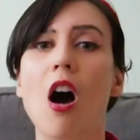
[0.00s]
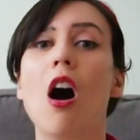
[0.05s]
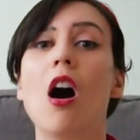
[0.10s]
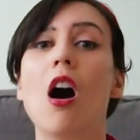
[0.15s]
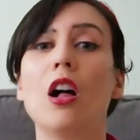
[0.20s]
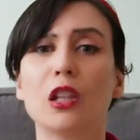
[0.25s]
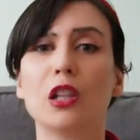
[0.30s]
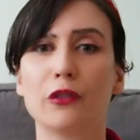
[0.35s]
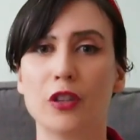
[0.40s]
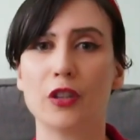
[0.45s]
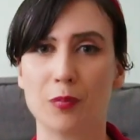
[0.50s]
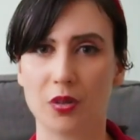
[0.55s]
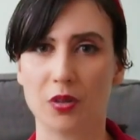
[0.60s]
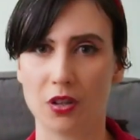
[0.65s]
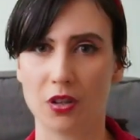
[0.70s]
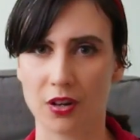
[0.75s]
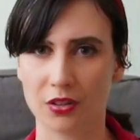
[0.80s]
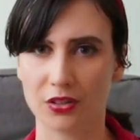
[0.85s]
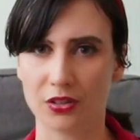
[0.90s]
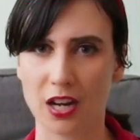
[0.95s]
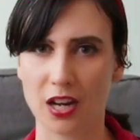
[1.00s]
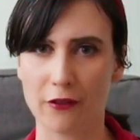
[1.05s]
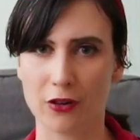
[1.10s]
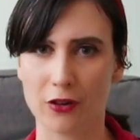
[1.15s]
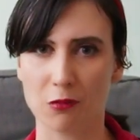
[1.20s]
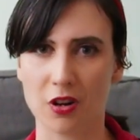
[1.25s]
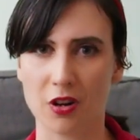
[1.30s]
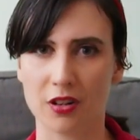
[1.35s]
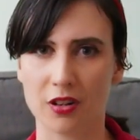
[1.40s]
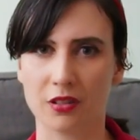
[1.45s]
All of it belongs to
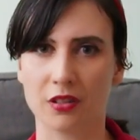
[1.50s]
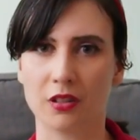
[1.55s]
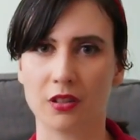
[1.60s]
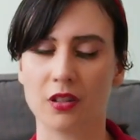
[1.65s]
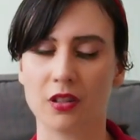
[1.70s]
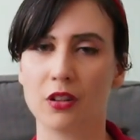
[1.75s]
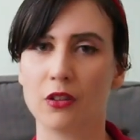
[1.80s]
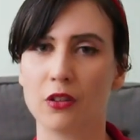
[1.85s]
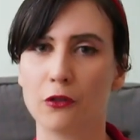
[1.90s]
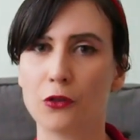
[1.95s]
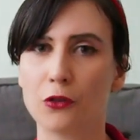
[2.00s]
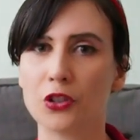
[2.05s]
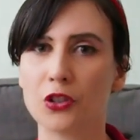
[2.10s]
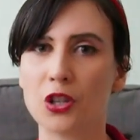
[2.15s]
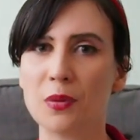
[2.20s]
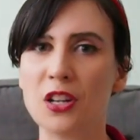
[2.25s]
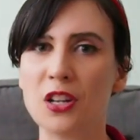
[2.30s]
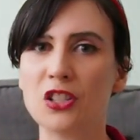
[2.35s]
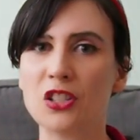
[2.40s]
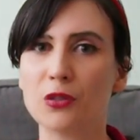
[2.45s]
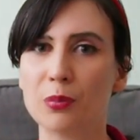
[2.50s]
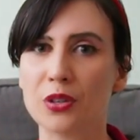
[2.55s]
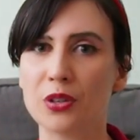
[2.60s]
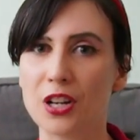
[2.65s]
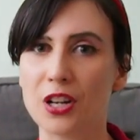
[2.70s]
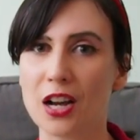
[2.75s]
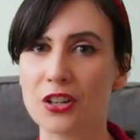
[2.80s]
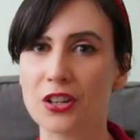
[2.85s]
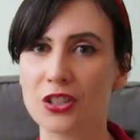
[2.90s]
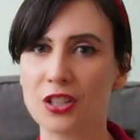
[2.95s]
everyone. For the means of
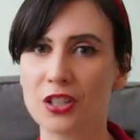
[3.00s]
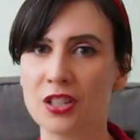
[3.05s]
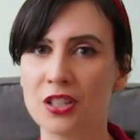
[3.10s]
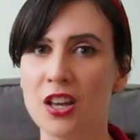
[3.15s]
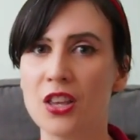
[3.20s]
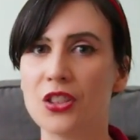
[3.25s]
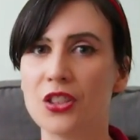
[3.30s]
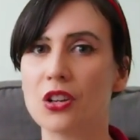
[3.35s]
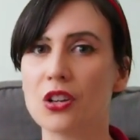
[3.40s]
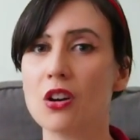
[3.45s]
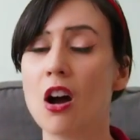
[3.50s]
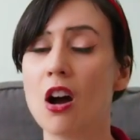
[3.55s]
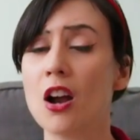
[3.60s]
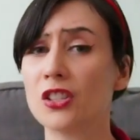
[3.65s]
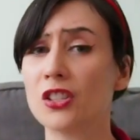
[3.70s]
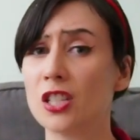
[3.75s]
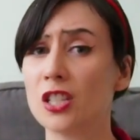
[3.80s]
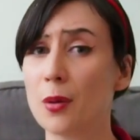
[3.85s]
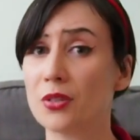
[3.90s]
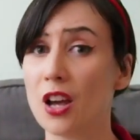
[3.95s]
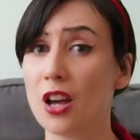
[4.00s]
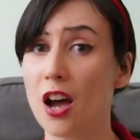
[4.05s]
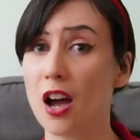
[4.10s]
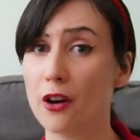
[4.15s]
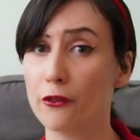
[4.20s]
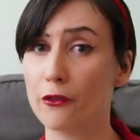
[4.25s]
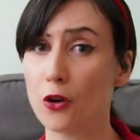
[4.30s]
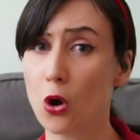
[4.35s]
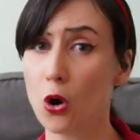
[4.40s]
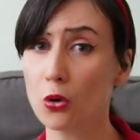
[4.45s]
production, the concept
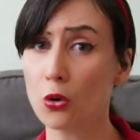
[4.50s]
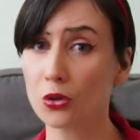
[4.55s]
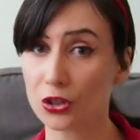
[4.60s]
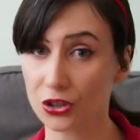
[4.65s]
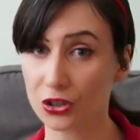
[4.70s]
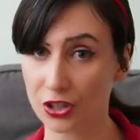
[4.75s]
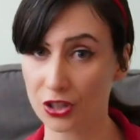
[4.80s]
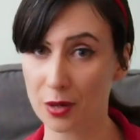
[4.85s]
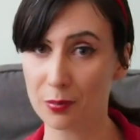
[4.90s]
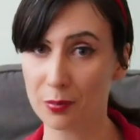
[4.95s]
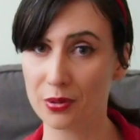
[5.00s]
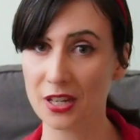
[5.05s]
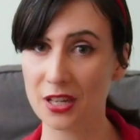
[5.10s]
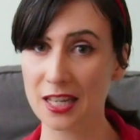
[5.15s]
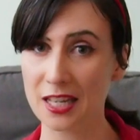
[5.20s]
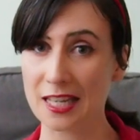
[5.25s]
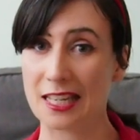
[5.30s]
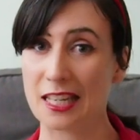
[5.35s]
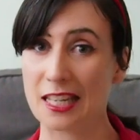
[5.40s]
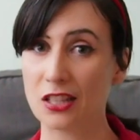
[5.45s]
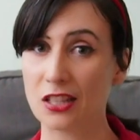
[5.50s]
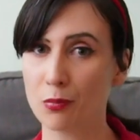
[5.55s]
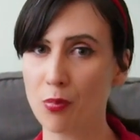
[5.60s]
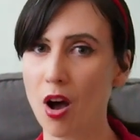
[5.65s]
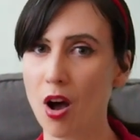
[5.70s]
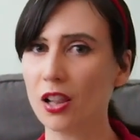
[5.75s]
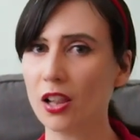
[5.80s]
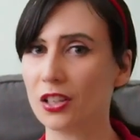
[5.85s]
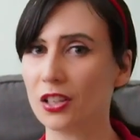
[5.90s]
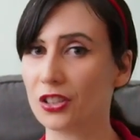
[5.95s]
of ownership is
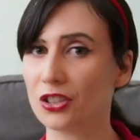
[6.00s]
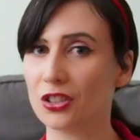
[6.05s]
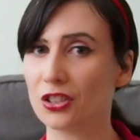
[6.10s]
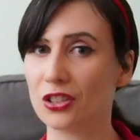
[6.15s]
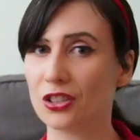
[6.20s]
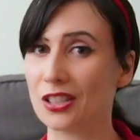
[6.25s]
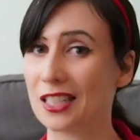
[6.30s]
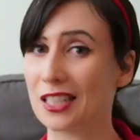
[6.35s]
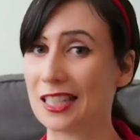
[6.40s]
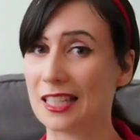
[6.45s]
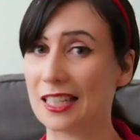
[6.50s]
abolished.